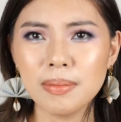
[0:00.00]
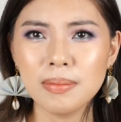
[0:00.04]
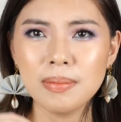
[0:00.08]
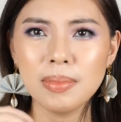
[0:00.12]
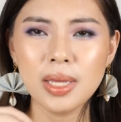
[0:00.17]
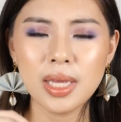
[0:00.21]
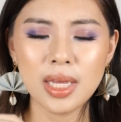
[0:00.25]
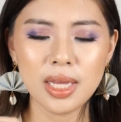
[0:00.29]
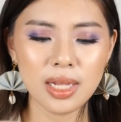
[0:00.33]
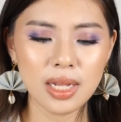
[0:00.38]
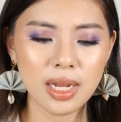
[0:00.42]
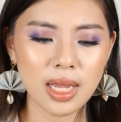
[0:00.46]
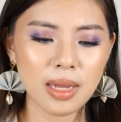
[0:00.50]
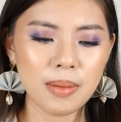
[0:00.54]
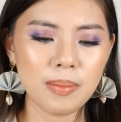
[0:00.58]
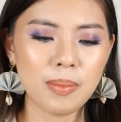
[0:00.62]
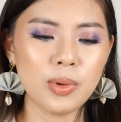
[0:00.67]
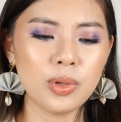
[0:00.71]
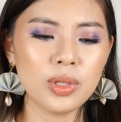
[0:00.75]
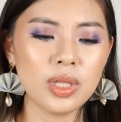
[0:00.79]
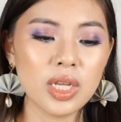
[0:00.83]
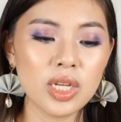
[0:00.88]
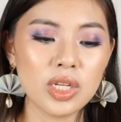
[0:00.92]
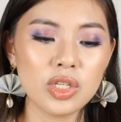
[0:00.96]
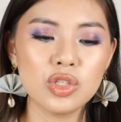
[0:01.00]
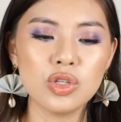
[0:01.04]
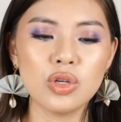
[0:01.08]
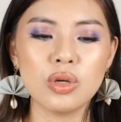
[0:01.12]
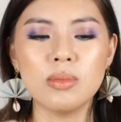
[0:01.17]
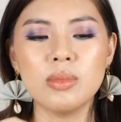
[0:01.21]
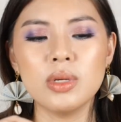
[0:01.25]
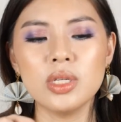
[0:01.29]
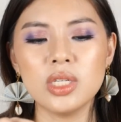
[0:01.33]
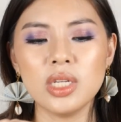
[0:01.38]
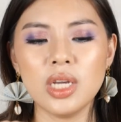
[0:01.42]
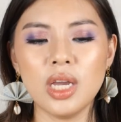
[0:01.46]
be like putting so
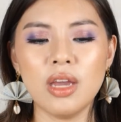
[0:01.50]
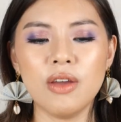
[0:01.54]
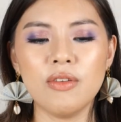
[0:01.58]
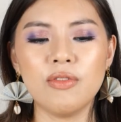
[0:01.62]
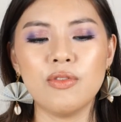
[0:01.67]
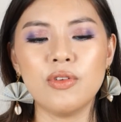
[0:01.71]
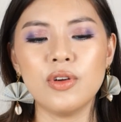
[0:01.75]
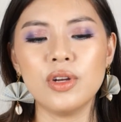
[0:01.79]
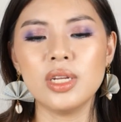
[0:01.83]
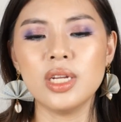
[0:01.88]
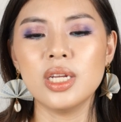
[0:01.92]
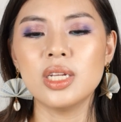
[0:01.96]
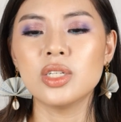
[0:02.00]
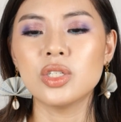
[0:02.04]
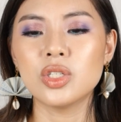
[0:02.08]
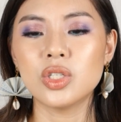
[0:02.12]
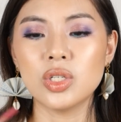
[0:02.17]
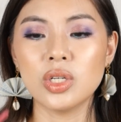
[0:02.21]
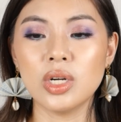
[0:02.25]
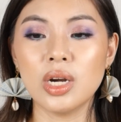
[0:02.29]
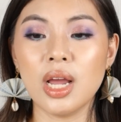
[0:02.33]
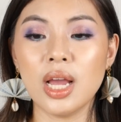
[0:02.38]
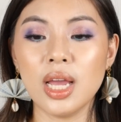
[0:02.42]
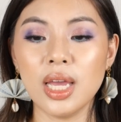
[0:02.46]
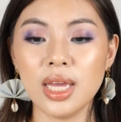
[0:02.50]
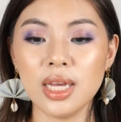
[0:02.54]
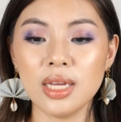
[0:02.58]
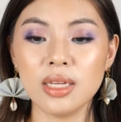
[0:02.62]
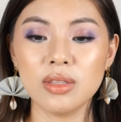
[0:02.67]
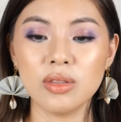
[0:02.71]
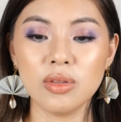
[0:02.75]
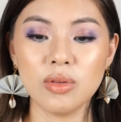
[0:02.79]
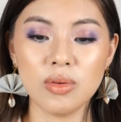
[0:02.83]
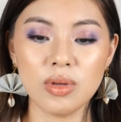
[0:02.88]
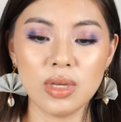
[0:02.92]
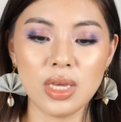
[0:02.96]
much effort in
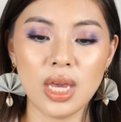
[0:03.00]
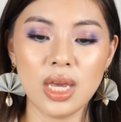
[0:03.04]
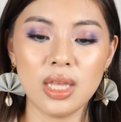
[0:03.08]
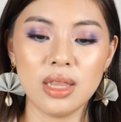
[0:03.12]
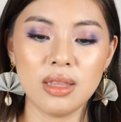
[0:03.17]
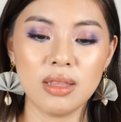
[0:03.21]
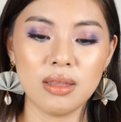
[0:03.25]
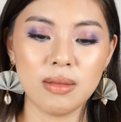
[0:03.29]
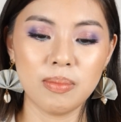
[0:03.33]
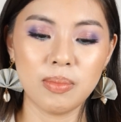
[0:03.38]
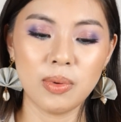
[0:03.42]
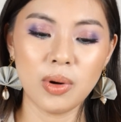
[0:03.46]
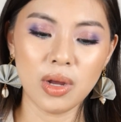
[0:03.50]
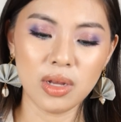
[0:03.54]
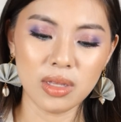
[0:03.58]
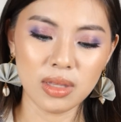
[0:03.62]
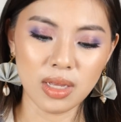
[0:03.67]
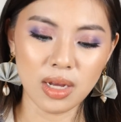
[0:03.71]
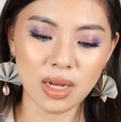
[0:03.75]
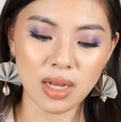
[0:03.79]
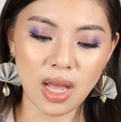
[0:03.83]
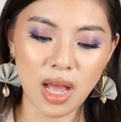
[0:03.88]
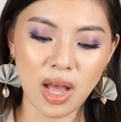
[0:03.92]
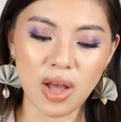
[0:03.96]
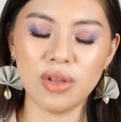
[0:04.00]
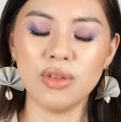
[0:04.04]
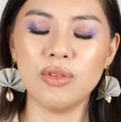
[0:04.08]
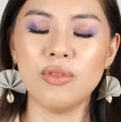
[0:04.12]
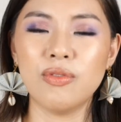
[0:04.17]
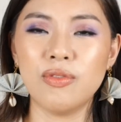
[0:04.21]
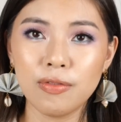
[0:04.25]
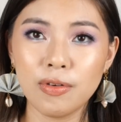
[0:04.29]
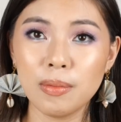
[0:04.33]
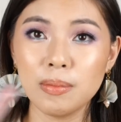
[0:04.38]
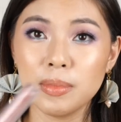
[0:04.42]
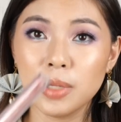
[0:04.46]
trying to get product out
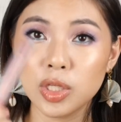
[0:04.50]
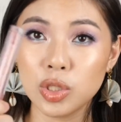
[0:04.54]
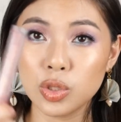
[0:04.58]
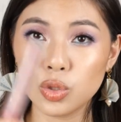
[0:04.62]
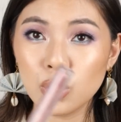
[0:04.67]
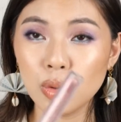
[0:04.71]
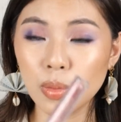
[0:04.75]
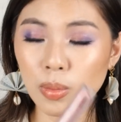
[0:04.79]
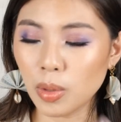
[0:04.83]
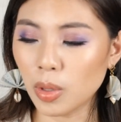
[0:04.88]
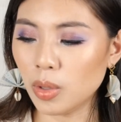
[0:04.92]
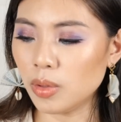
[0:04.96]
from the tube